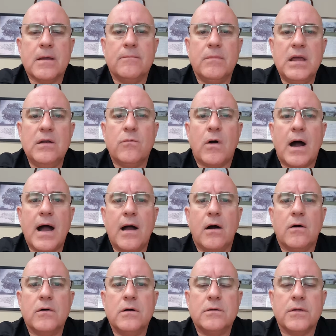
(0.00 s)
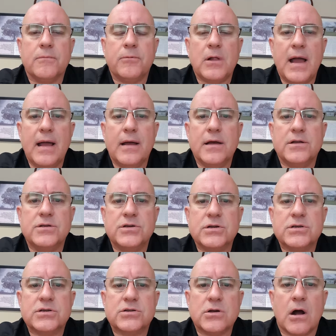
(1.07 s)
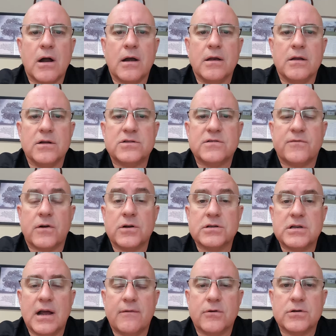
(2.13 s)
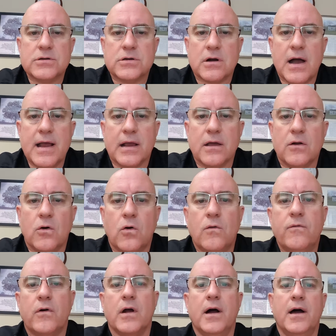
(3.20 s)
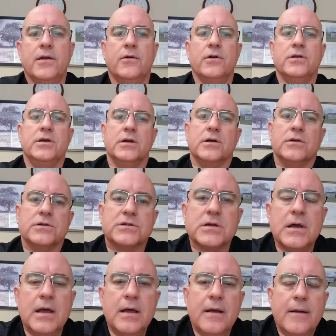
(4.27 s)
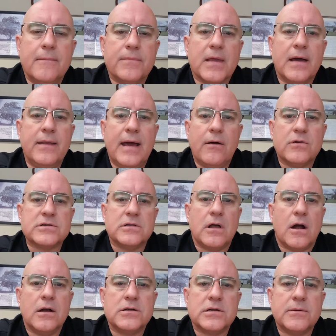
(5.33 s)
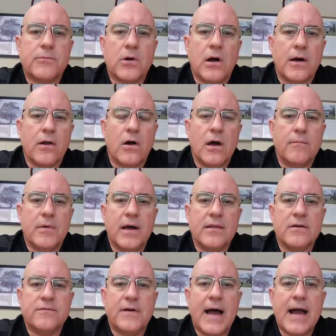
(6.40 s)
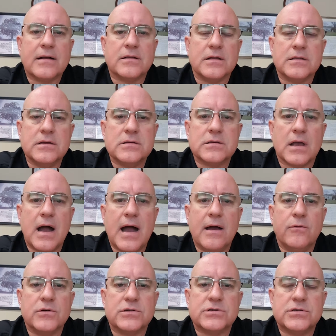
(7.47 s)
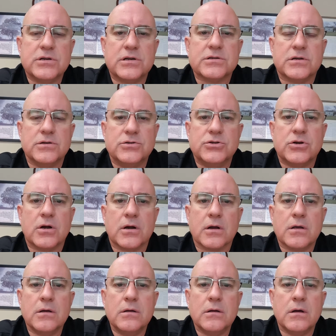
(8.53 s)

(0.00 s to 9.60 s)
Meanwhile, the plant had just started its first ever strike in over 100 years, and that was largely brought on by the fact that this guy was just a jerk.